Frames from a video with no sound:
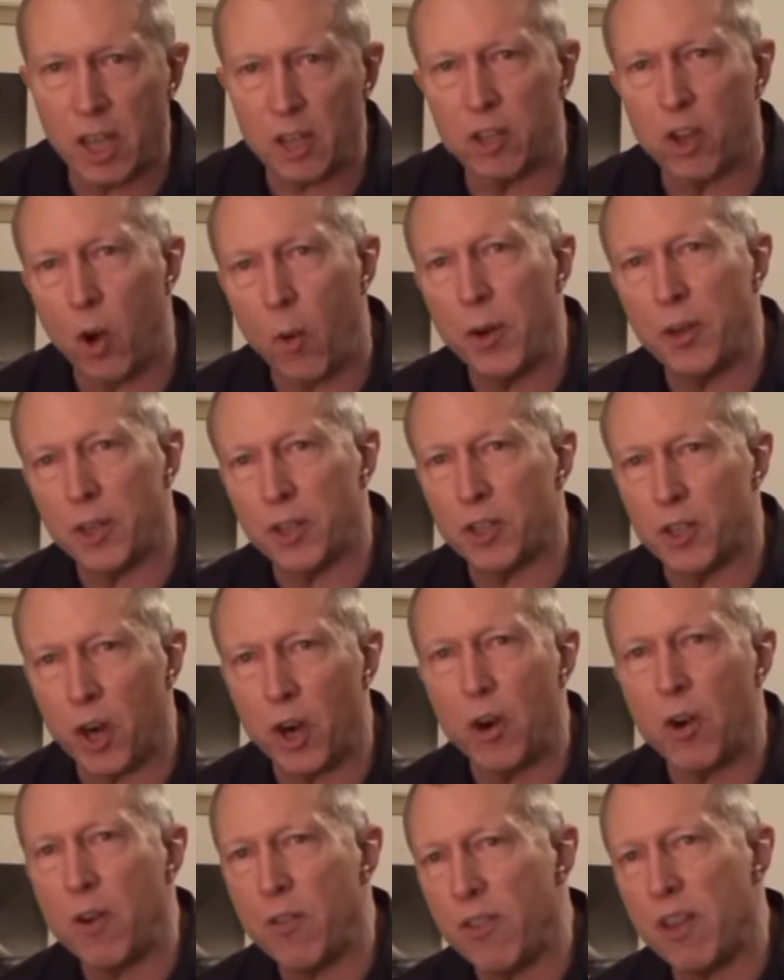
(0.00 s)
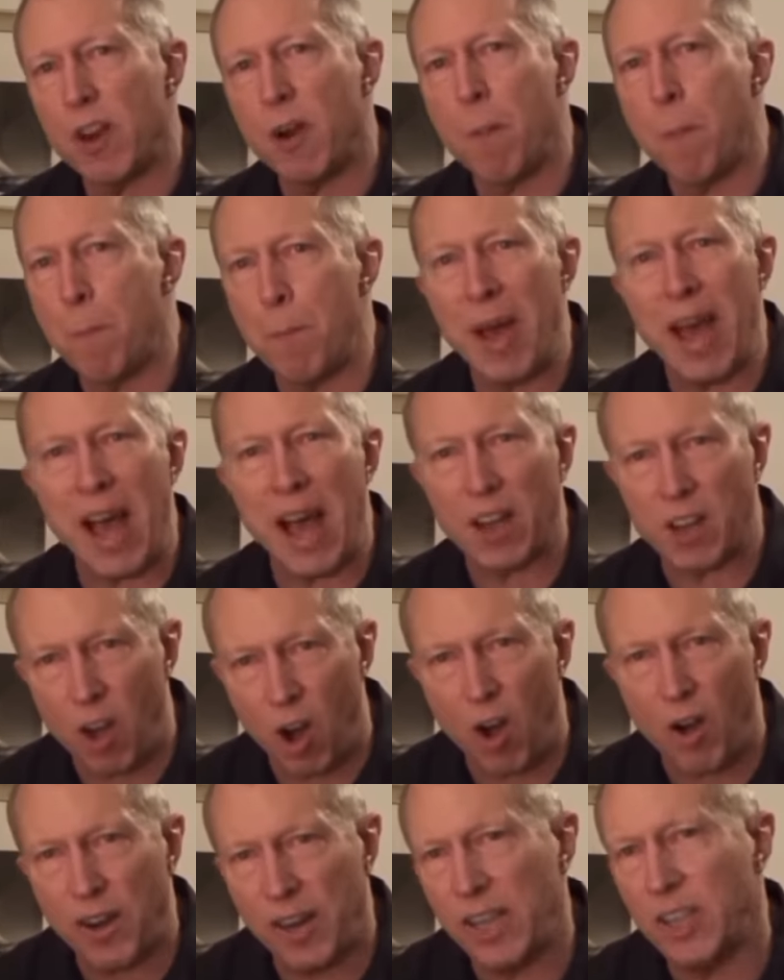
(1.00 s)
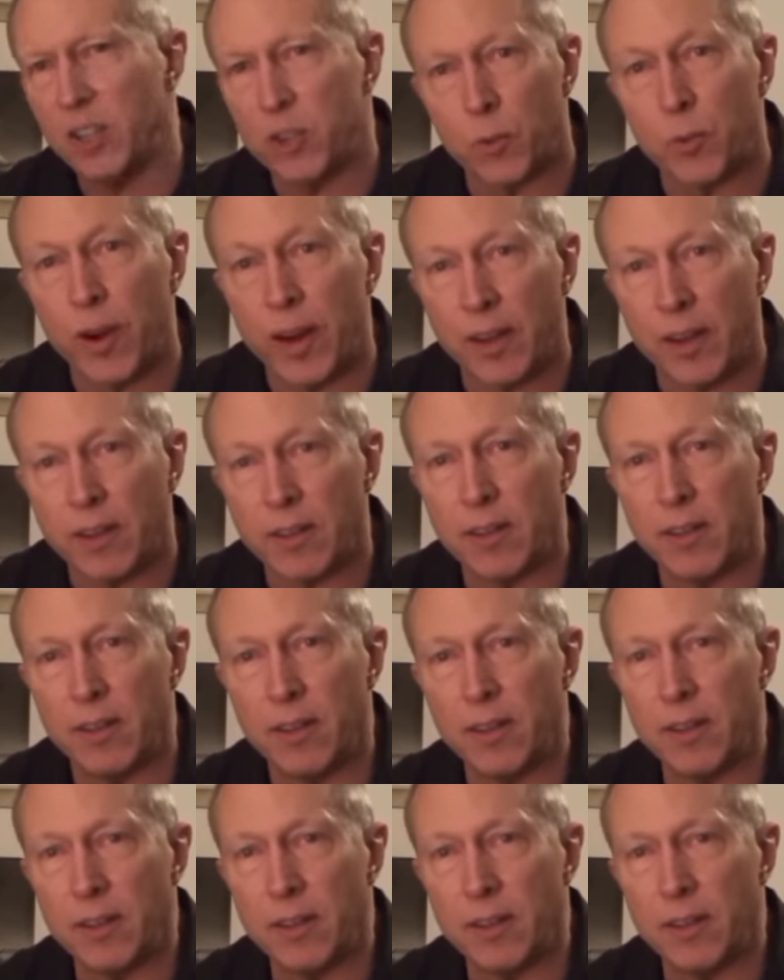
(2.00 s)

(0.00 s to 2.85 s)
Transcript: is going to turn their back on Israel.